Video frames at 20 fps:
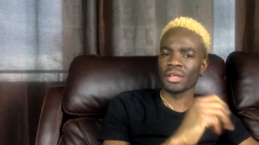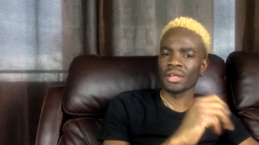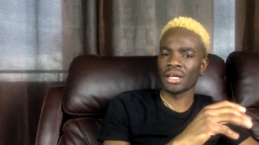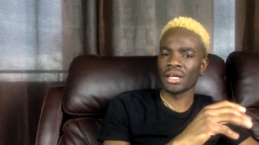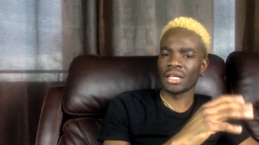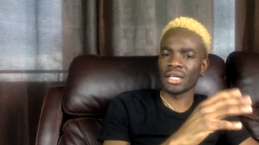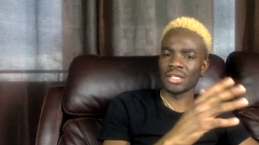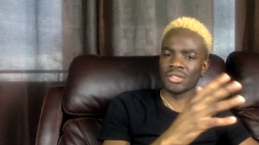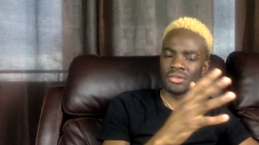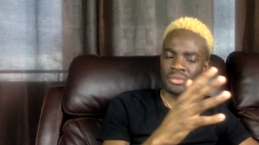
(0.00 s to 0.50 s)

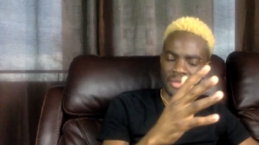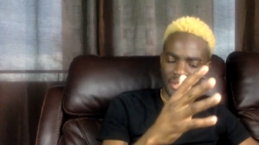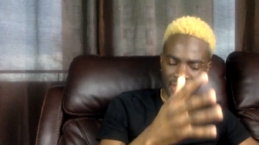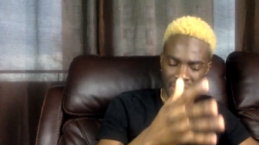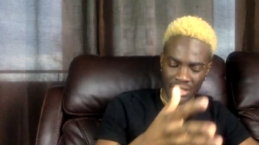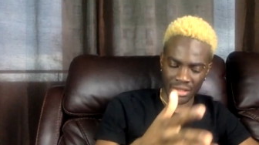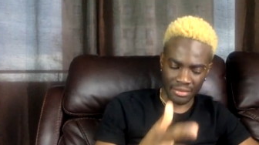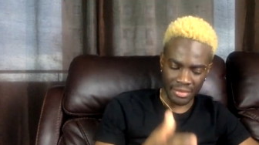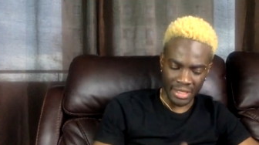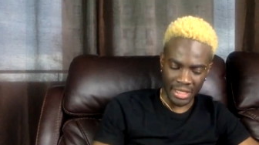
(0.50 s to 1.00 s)
And as I'm
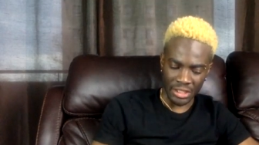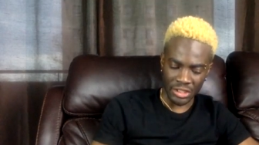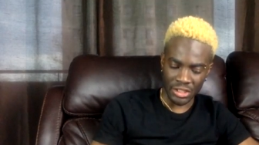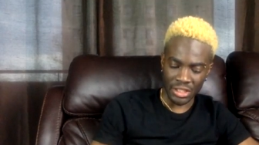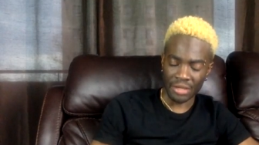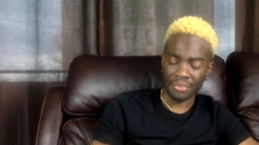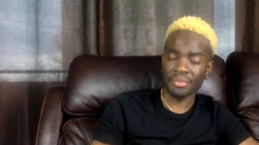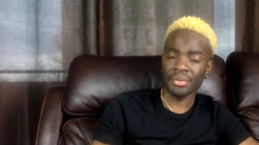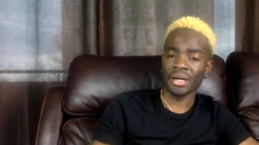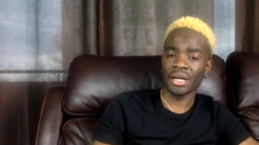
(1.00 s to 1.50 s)
saying, I'm in a
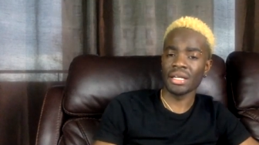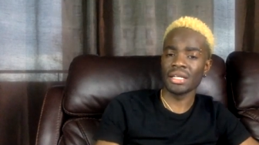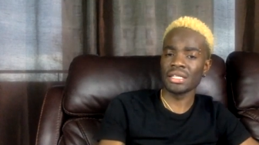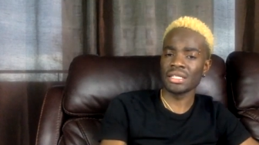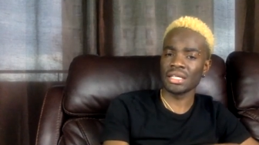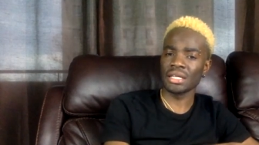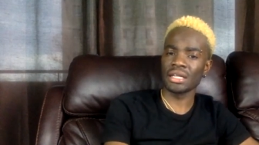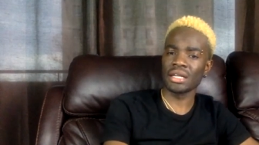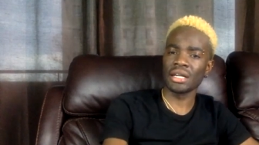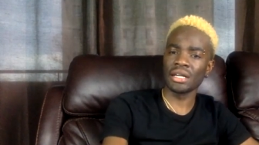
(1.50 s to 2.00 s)
shop,
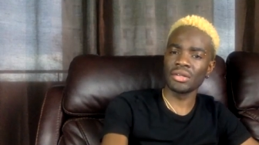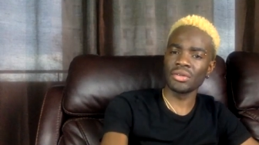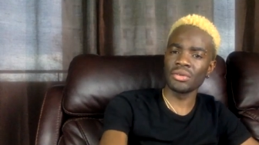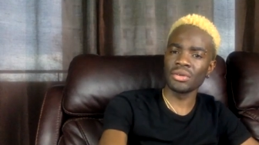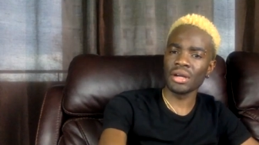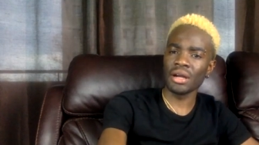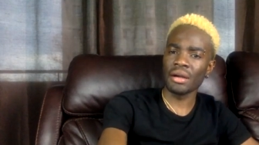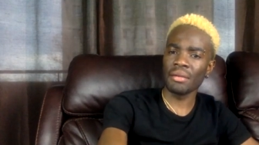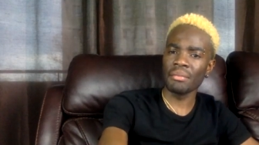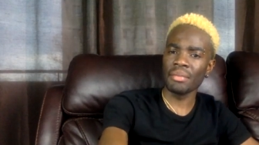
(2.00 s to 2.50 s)
Alice I gone
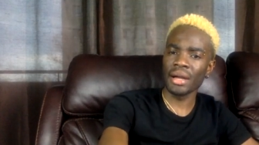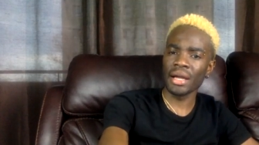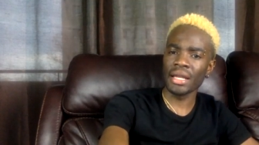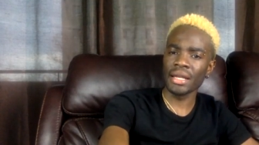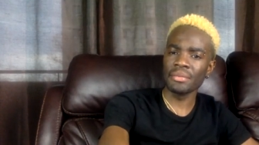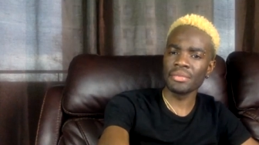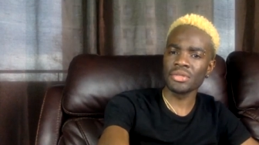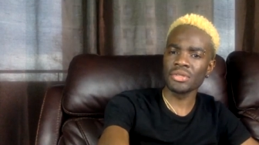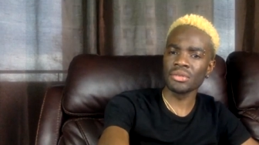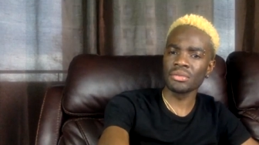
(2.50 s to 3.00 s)
out and buy
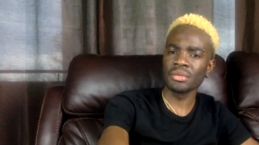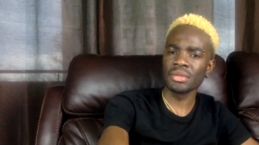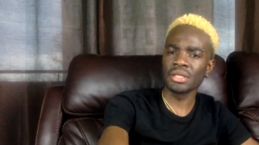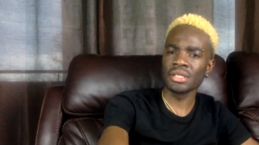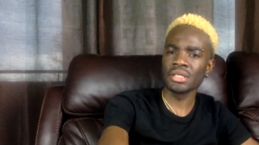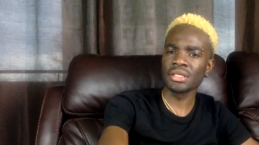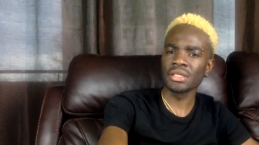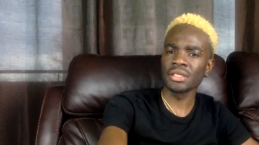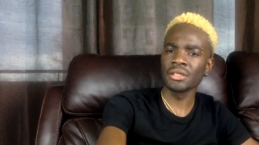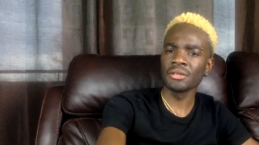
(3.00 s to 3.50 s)
them something,
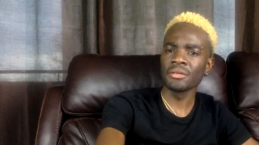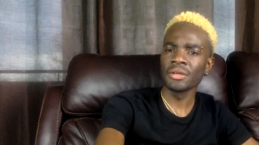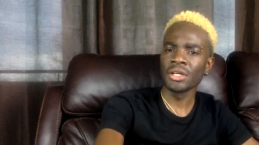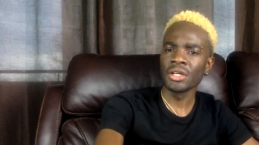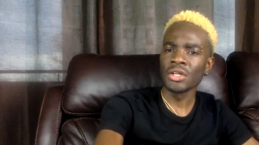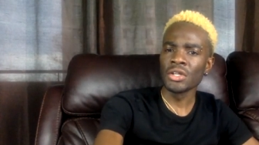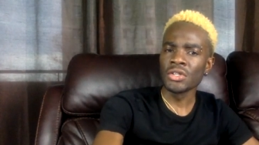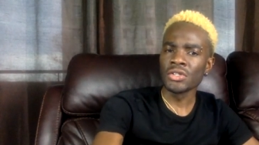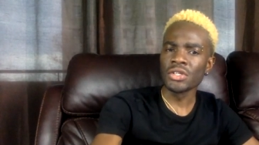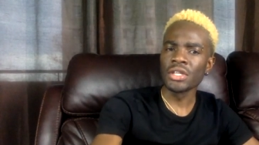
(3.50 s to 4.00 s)
see?
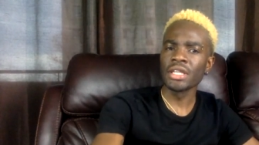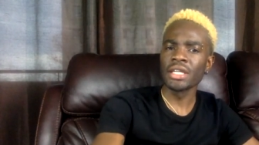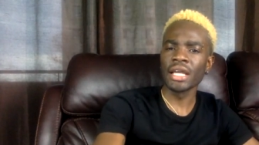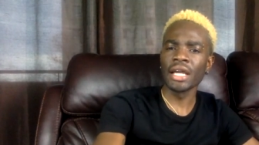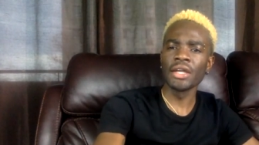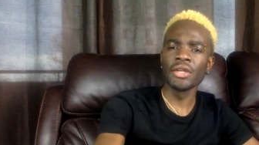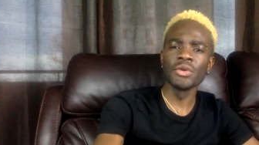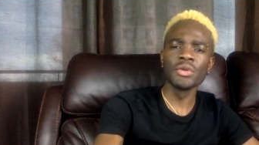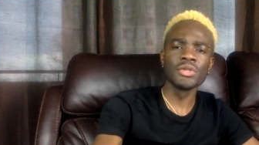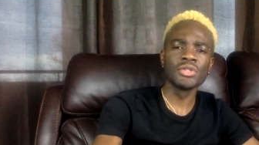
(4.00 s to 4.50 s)
So you
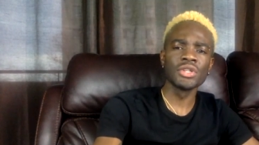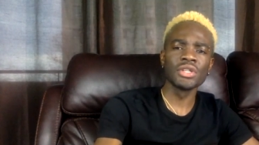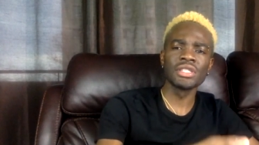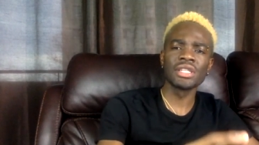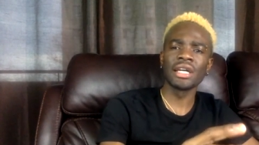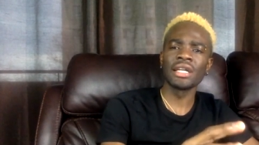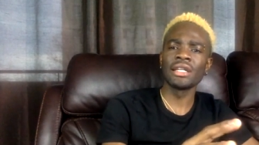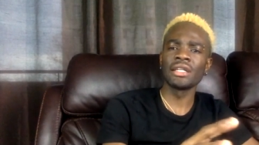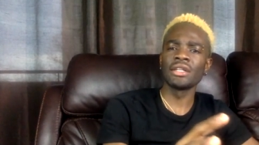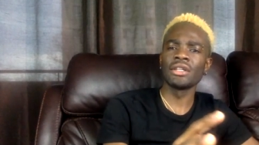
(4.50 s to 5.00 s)
can use just
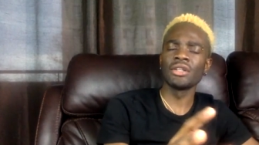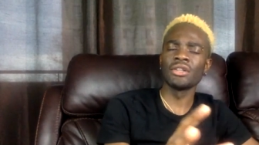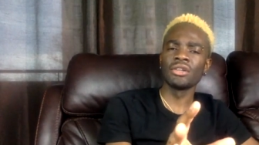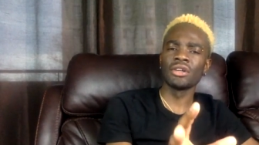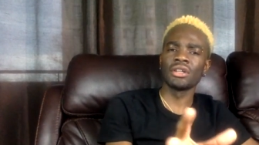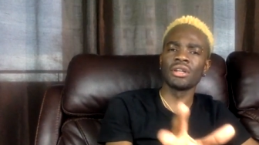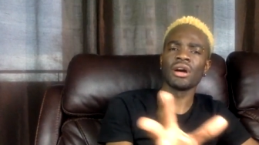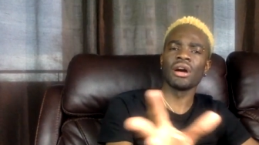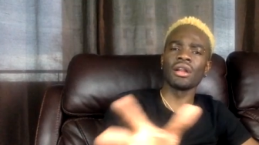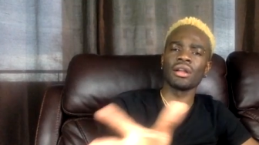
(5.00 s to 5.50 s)
a
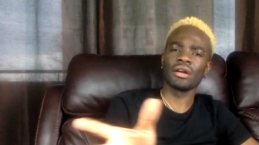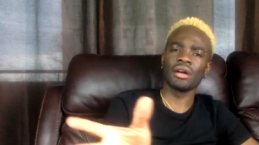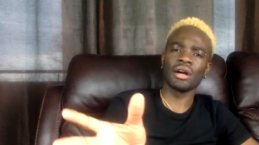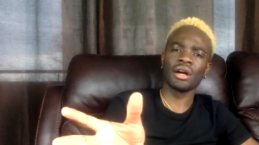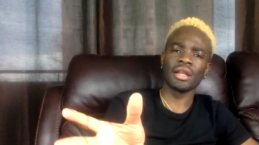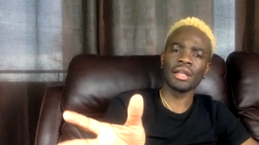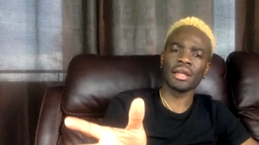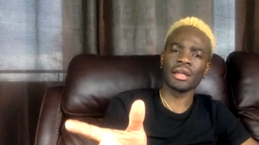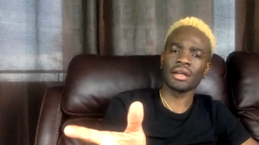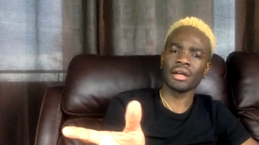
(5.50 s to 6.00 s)

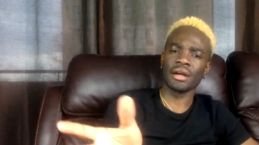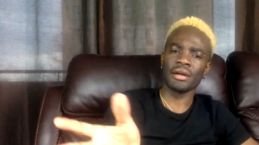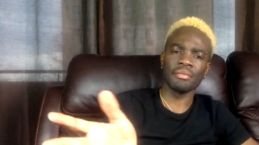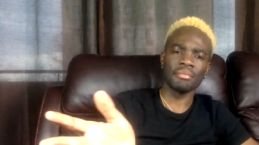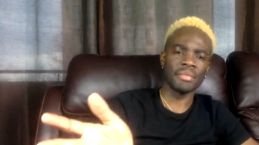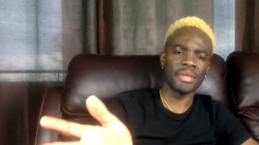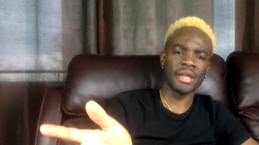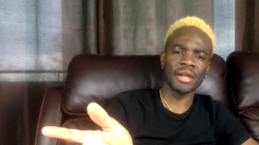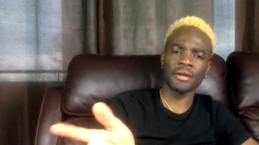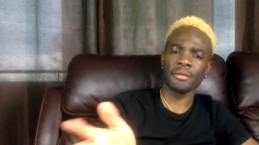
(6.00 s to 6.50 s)
non-alcoholic
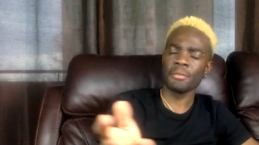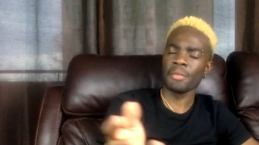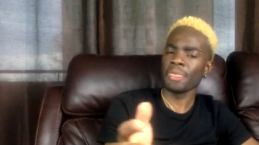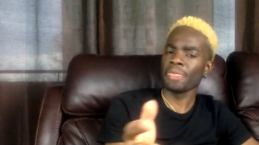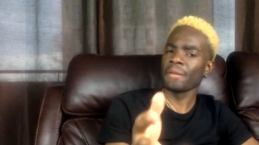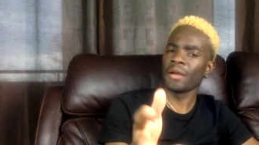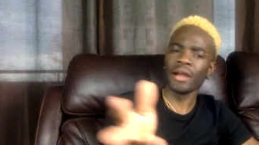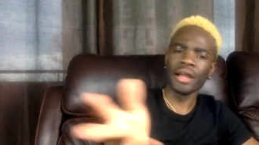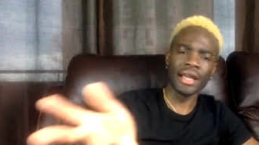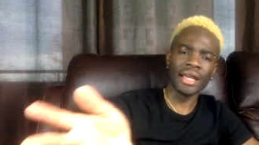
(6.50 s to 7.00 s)
um, beer
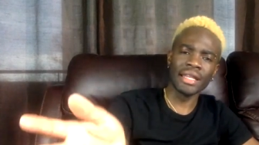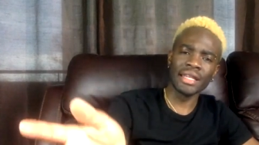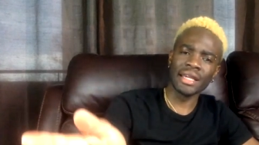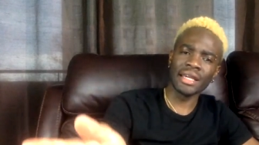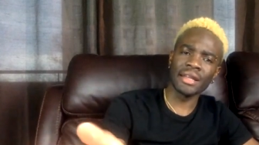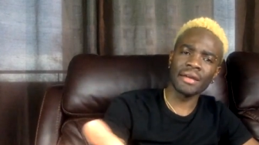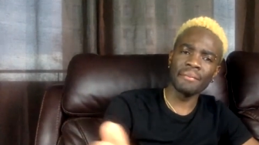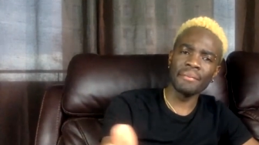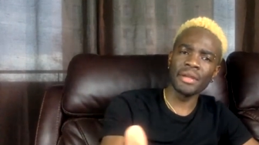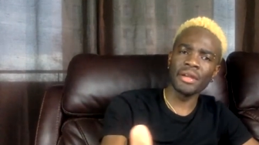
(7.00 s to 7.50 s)
or any
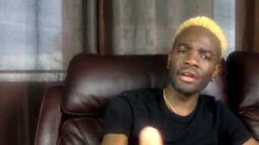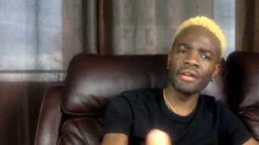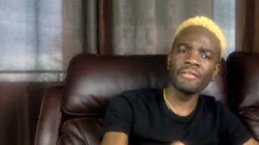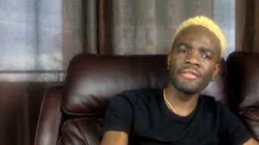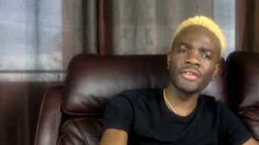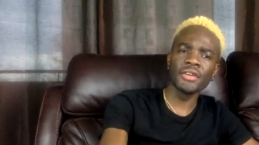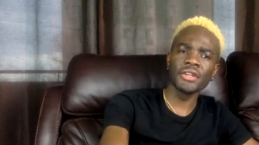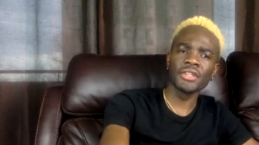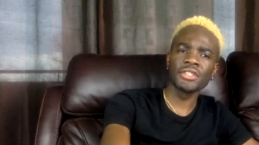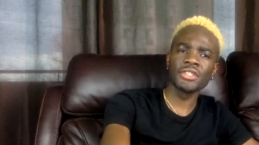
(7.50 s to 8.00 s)
other beer of
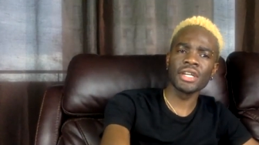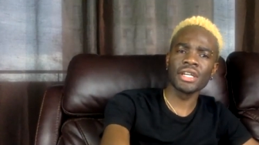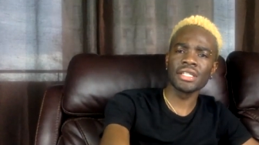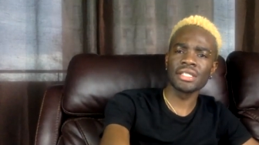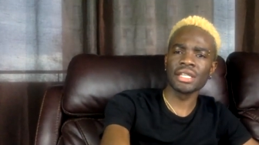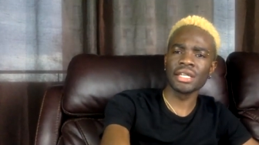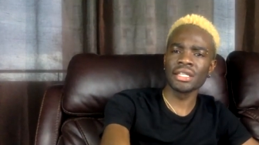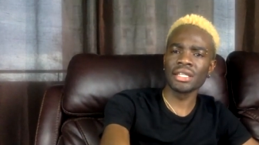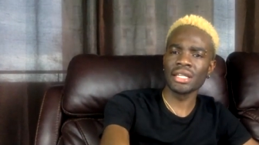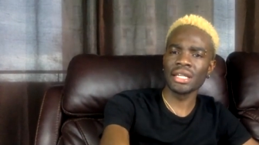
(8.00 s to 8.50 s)
your choice
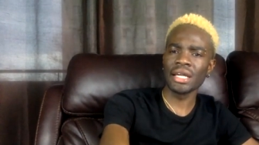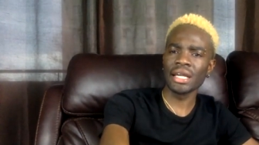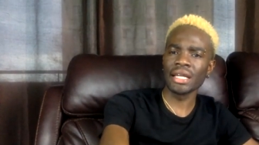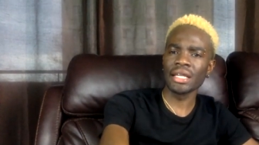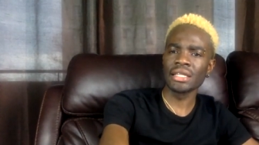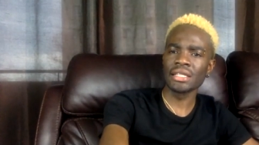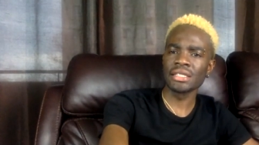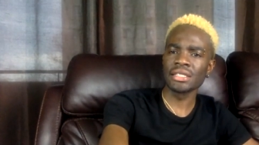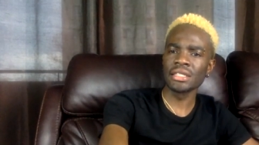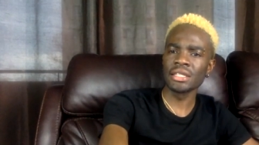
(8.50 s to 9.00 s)
that you
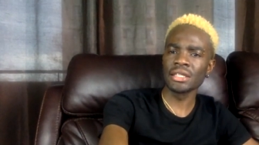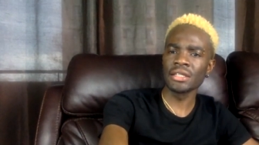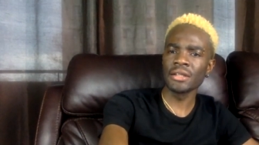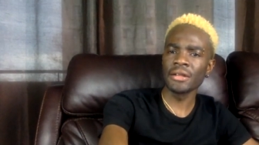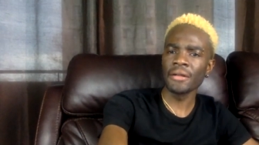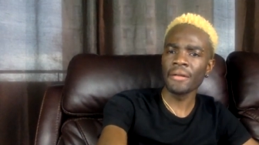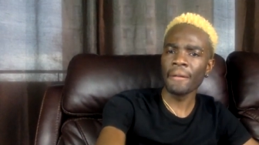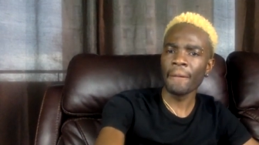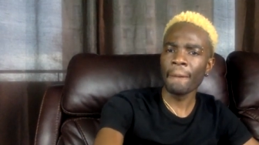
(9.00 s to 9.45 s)
like, see?